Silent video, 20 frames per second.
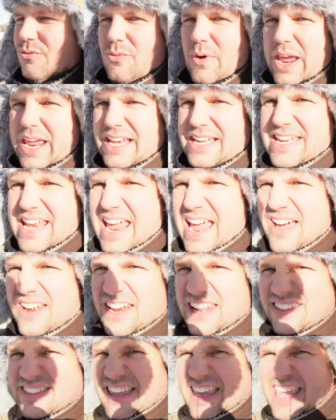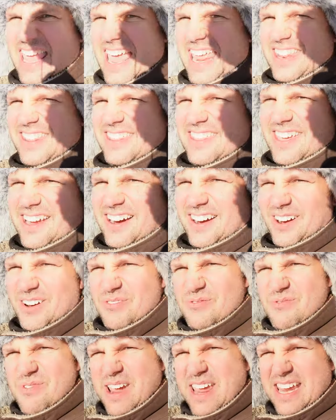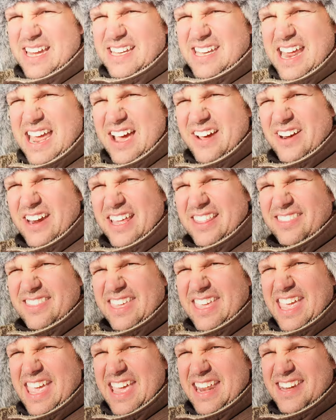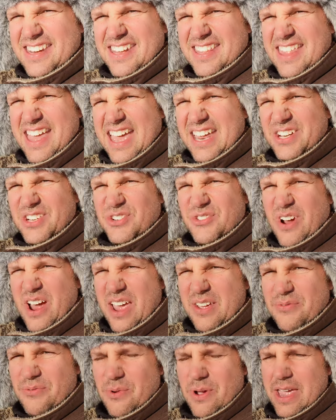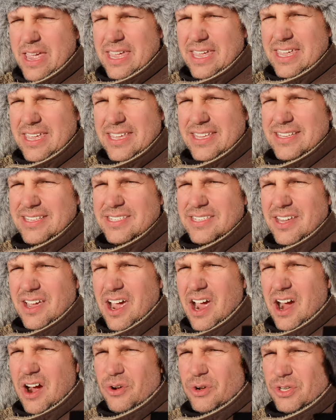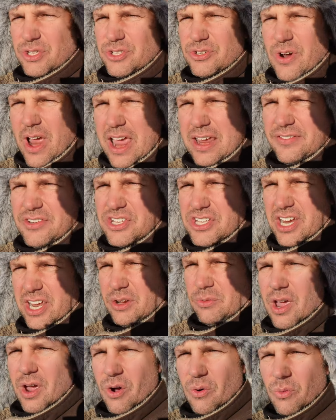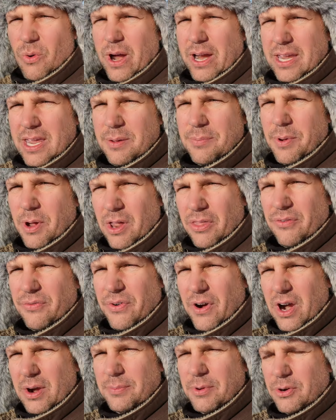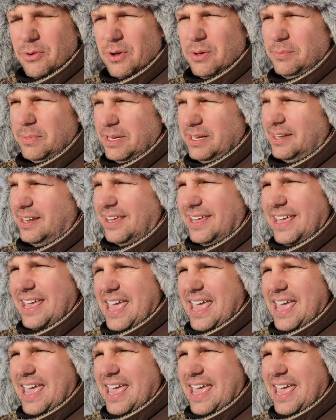way down at the end there, way down at the end of that driveway is our drive shed where I keep all the farm equipment.